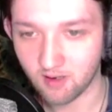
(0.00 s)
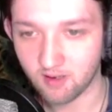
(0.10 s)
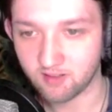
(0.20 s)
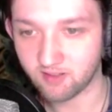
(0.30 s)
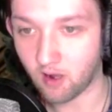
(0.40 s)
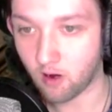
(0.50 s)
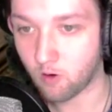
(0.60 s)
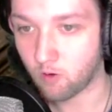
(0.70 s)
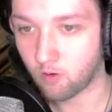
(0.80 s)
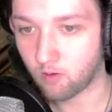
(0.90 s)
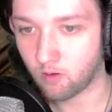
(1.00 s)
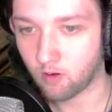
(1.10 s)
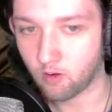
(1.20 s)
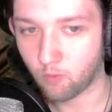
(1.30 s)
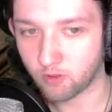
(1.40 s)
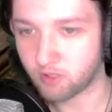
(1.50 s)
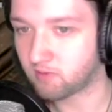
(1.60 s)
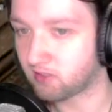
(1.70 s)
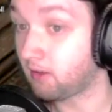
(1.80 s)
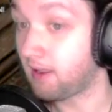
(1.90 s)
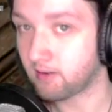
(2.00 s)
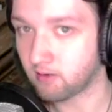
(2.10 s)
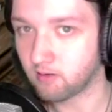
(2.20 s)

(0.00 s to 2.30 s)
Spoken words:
So once you've selected